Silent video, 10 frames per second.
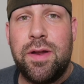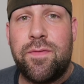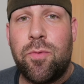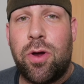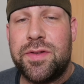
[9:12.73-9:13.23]

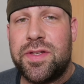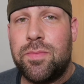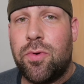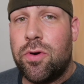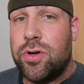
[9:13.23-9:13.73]
If you want to see
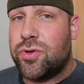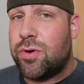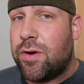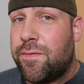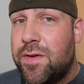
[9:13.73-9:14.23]
more,
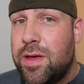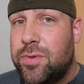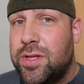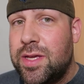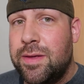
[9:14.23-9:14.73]
join our
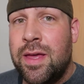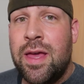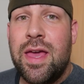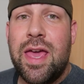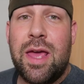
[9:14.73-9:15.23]
family,
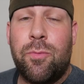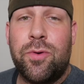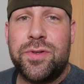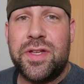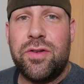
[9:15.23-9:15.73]
and we
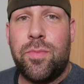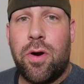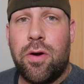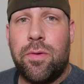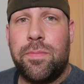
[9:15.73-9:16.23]
will see you
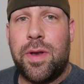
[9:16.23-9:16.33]
tomorrow.